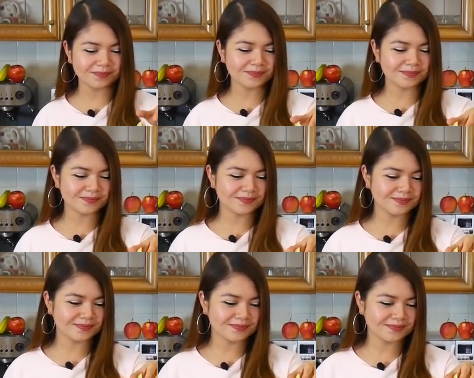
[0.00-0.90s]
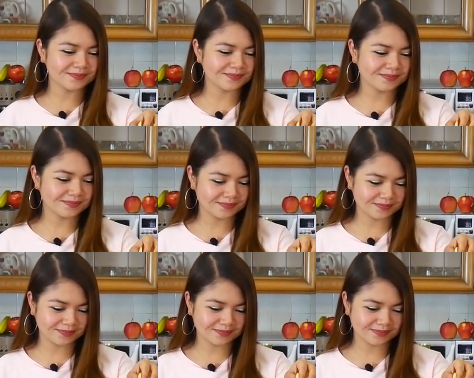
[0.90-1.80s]

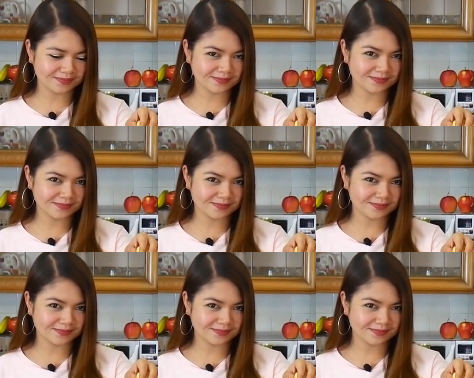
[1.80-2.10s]
No one is speaking in this clip.